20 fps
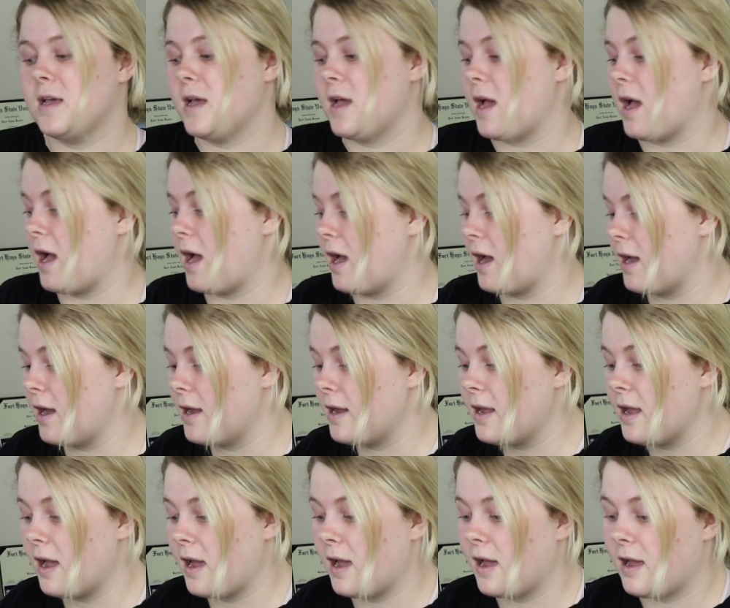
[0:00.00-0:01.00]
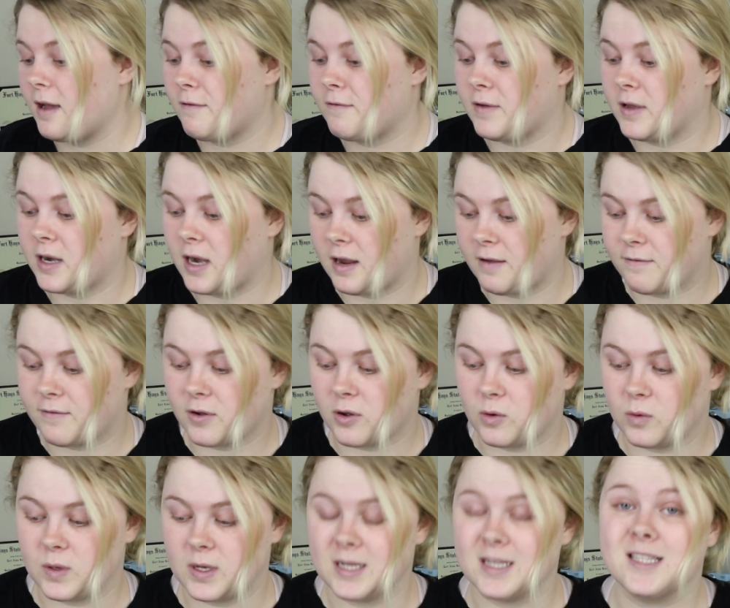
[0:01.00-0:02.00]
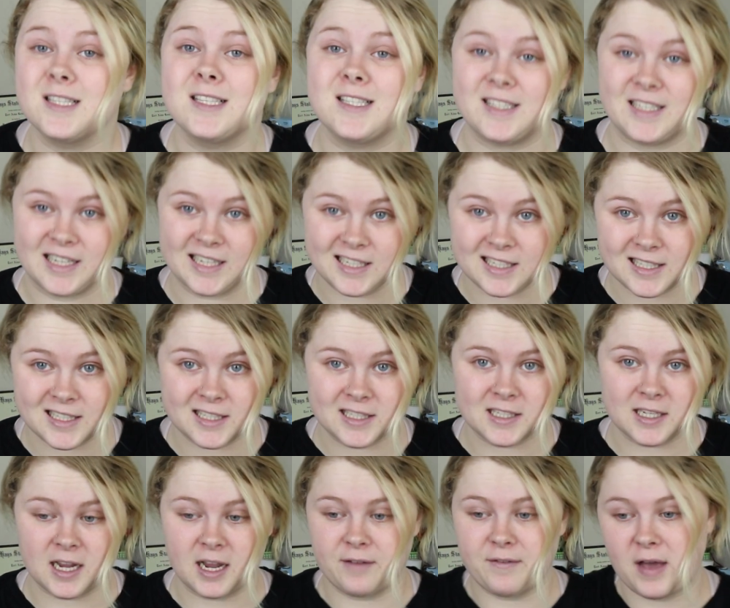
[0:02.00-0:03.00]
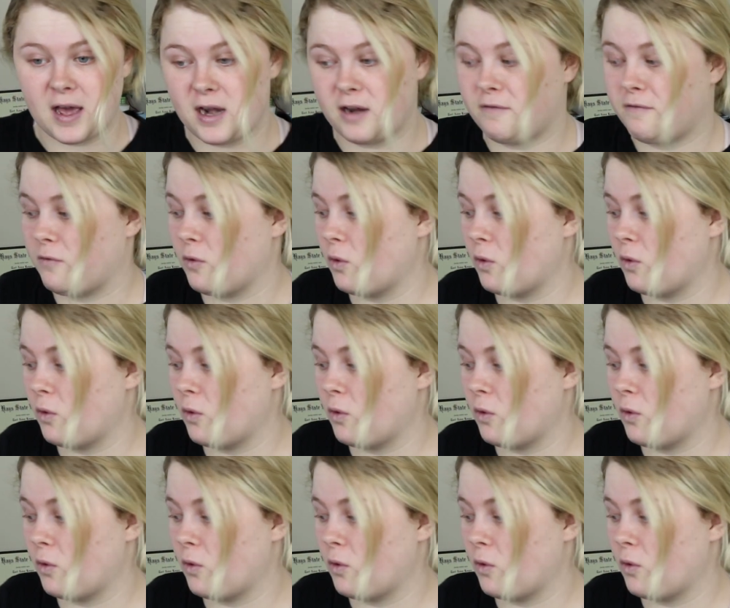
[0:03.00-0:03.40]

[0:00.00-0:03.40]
I have an iPhone 6. I've had it